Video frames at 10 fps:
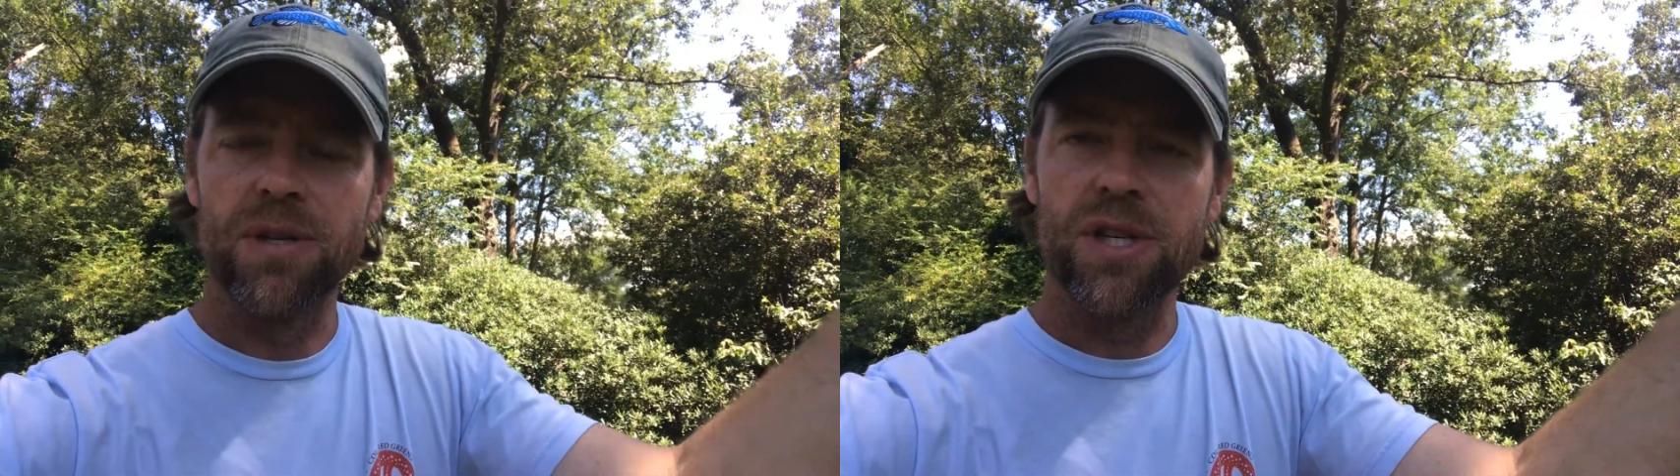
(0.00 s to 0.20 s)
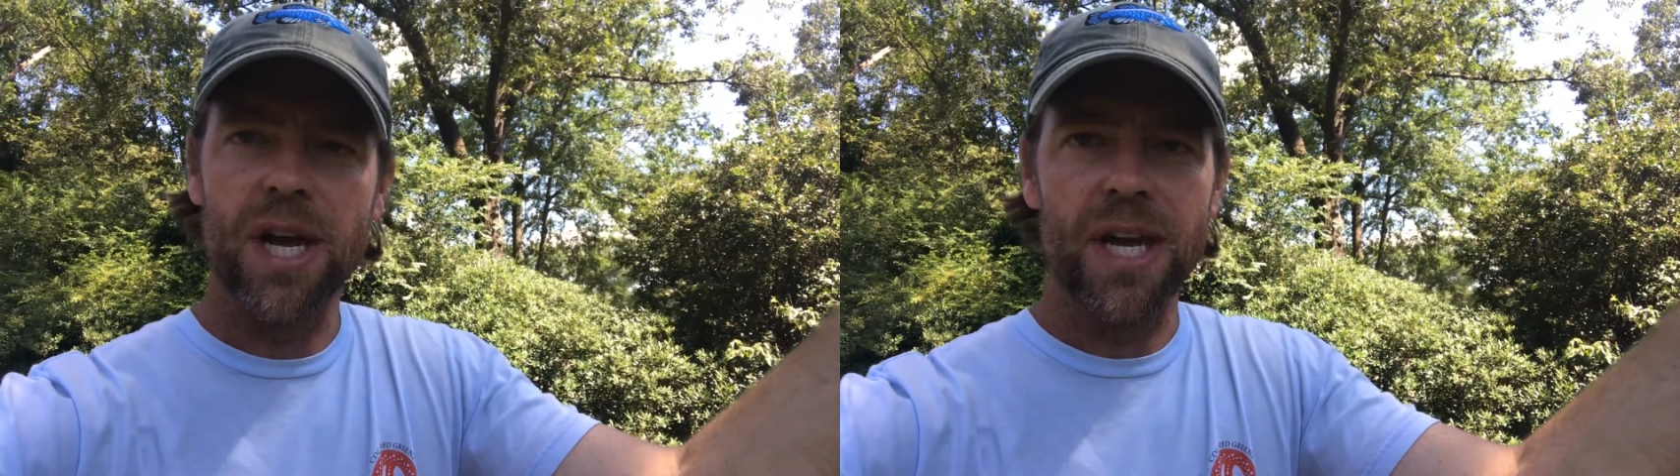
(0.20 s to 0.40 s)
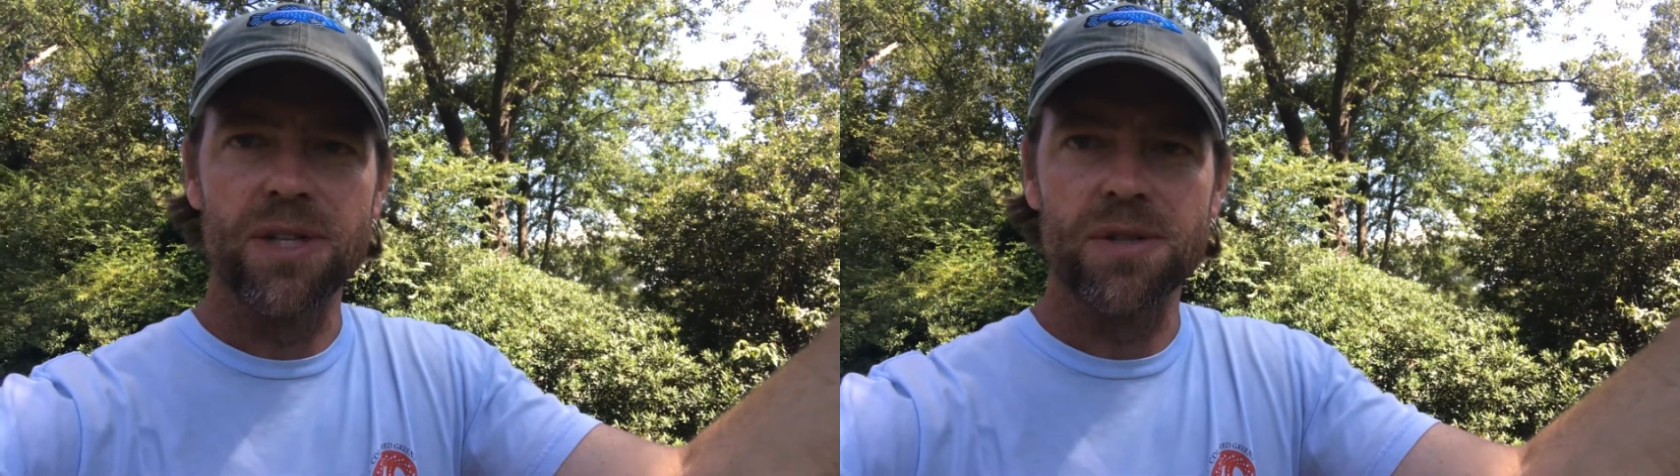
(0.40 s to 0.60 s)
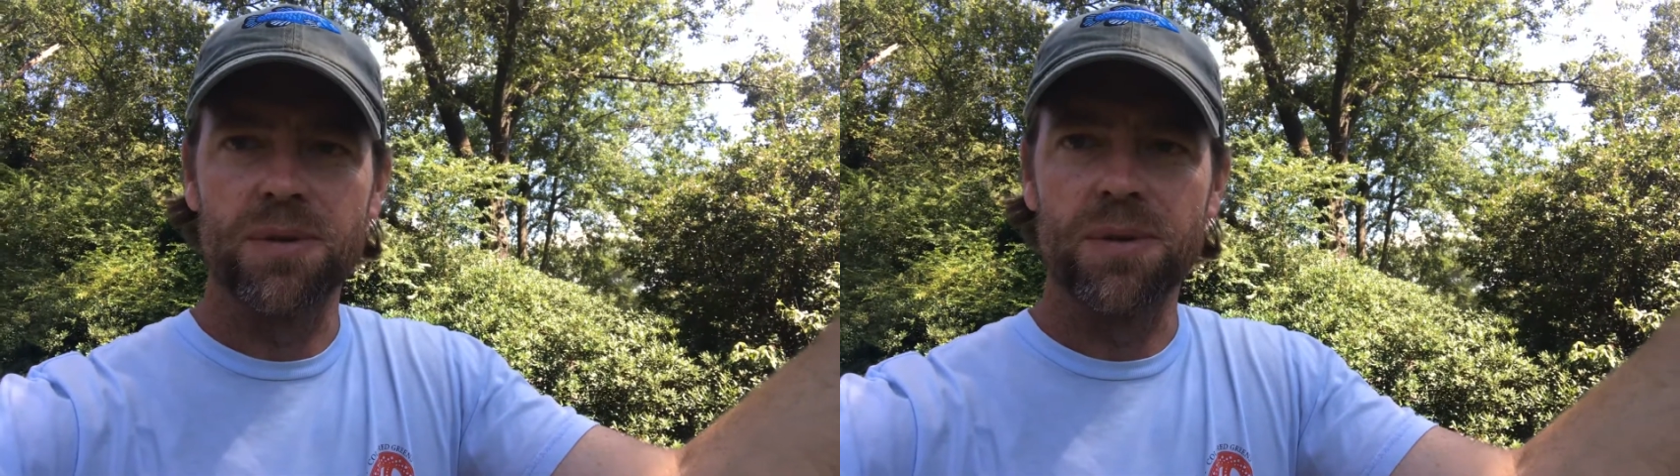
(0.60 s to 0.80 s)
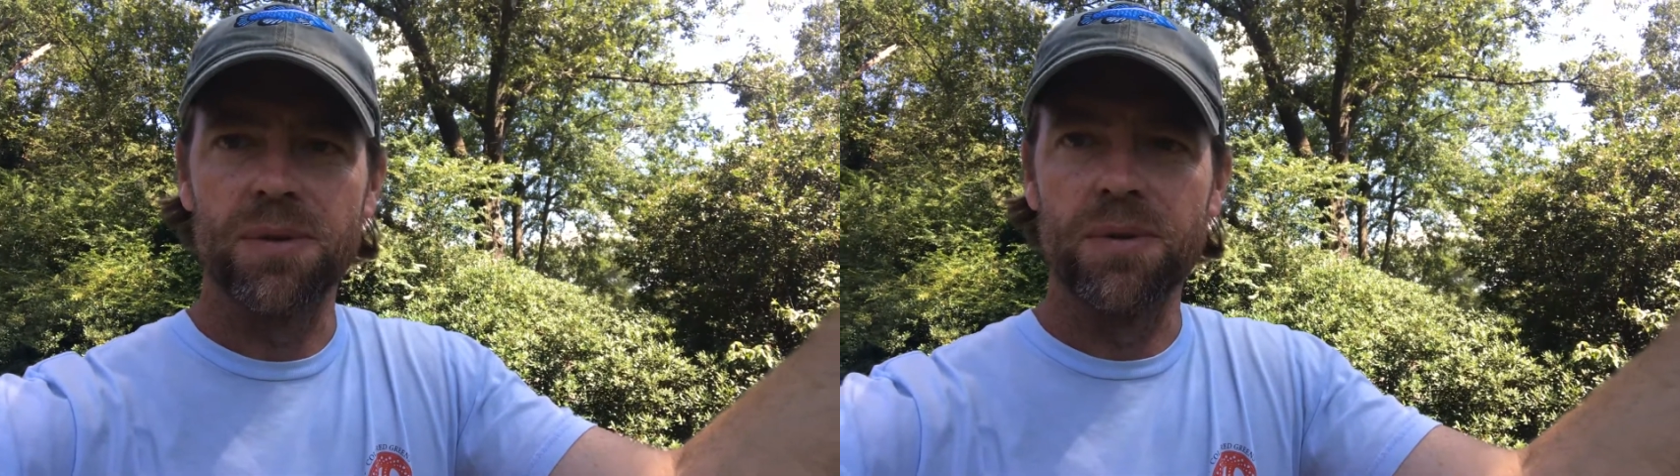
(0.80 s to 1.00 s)
change
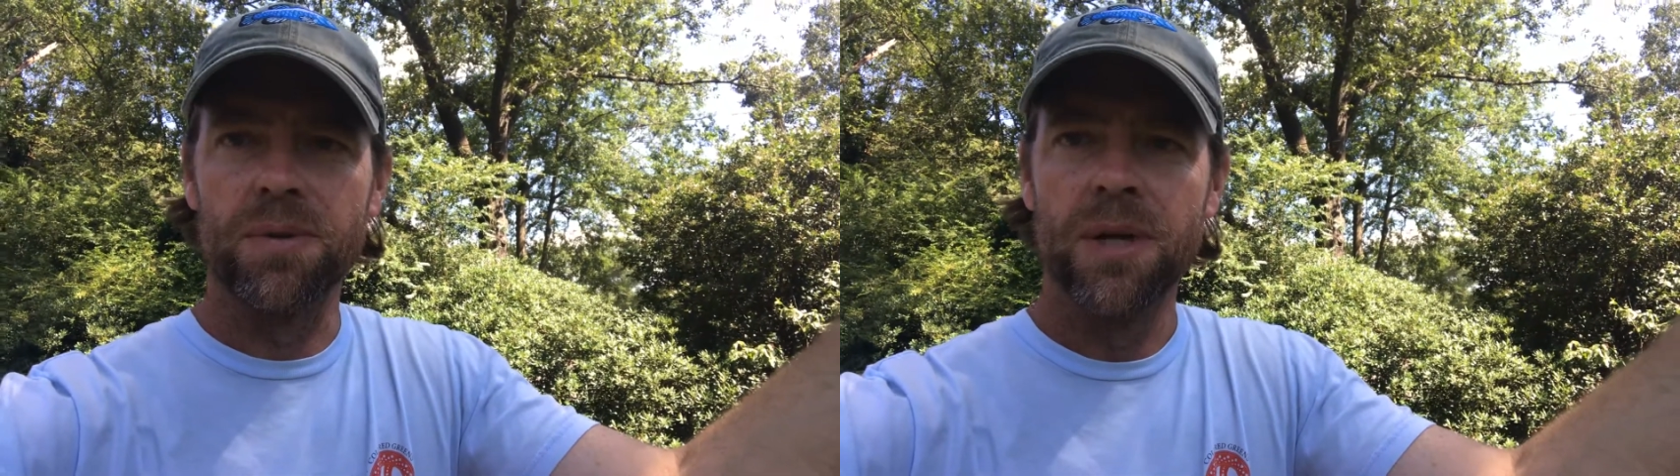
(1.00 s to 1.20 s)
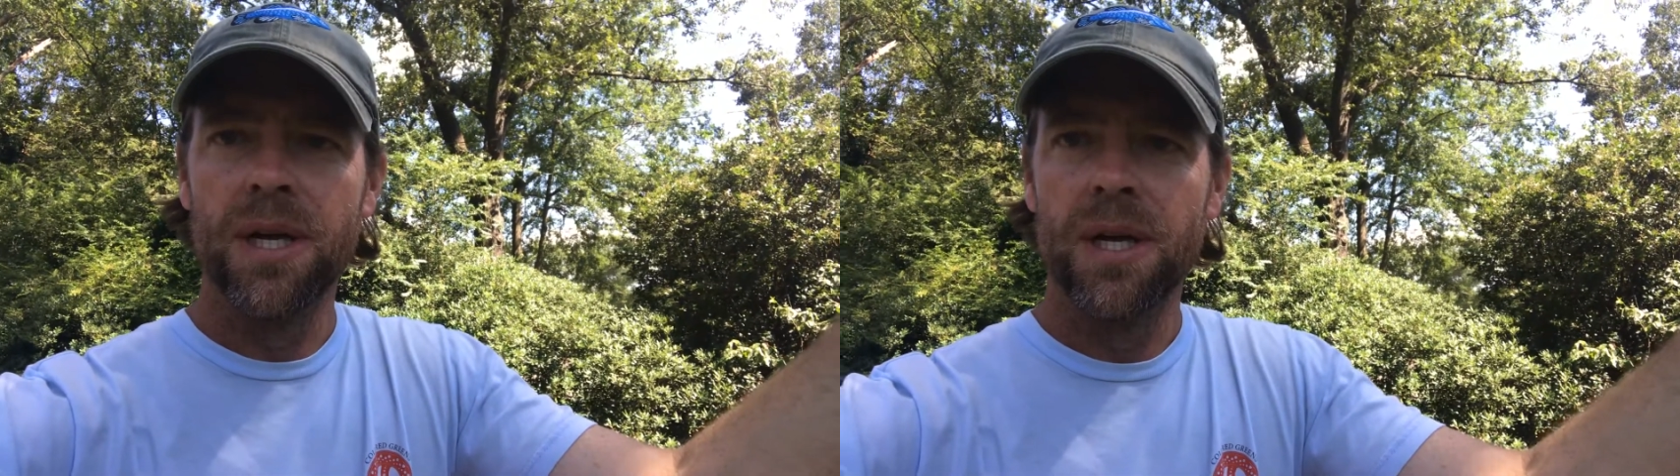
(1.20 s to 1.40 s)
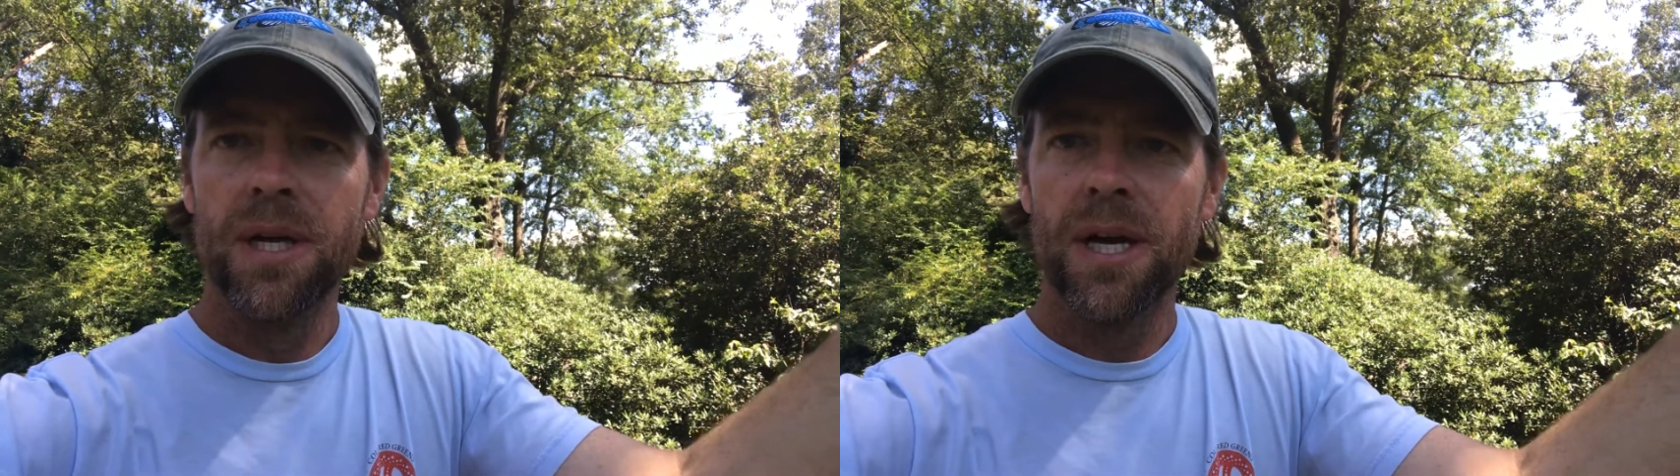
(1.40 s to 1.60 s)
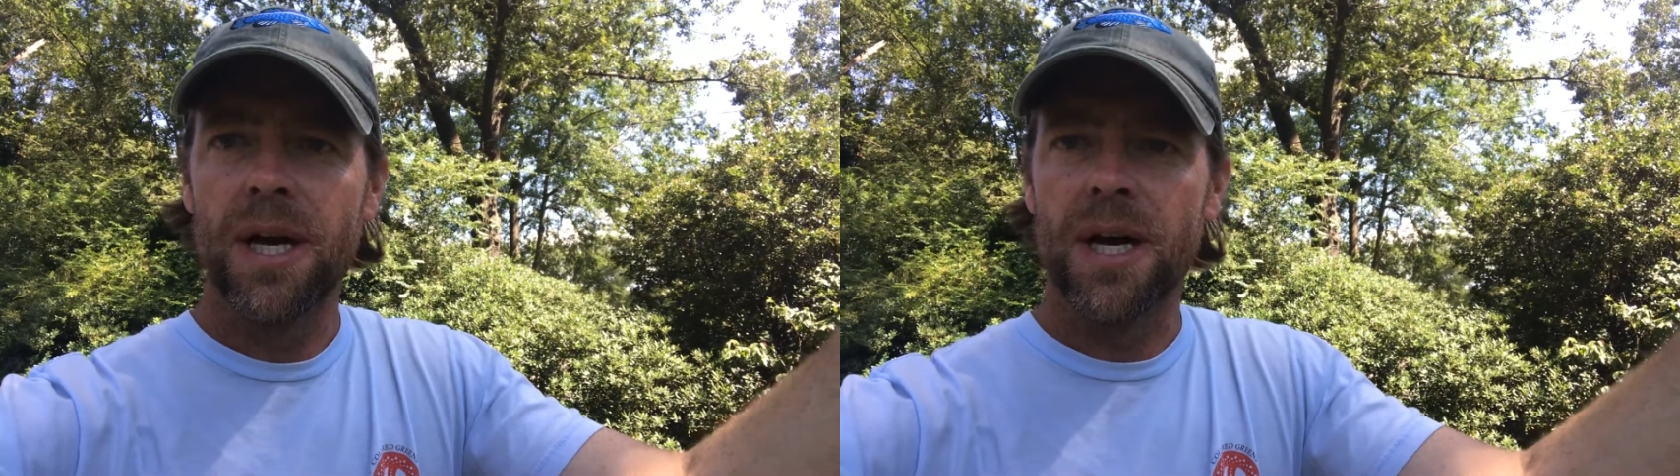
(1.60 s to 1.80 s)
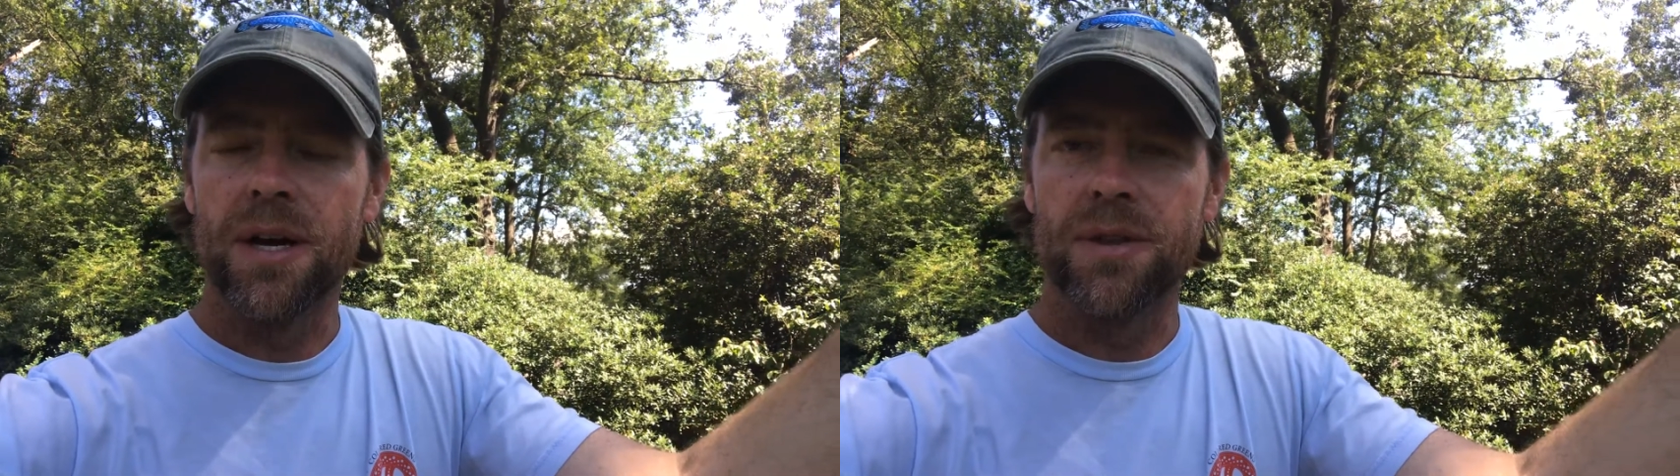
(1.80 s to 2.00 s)

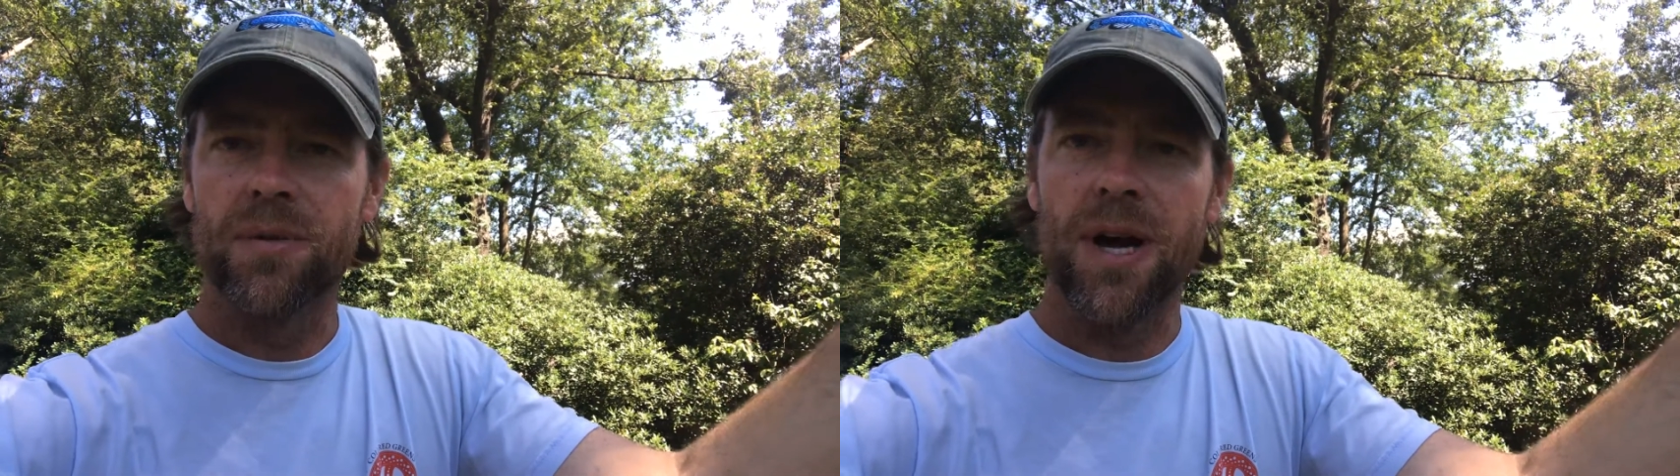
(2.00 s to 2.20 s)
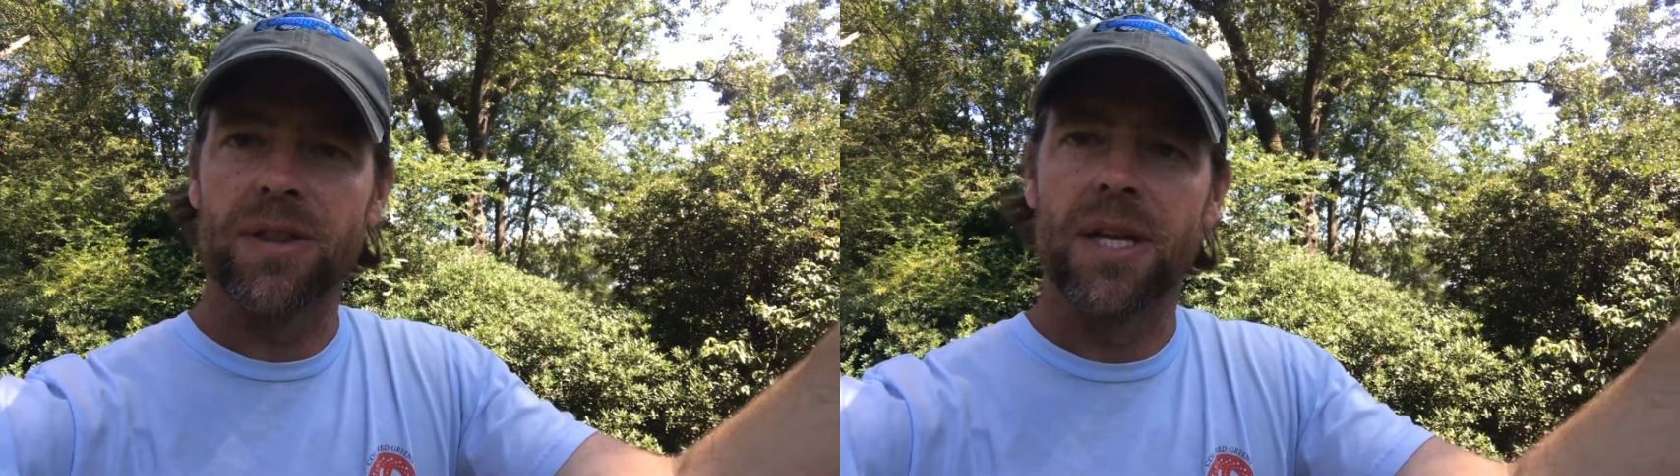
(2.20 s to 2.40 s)
throughout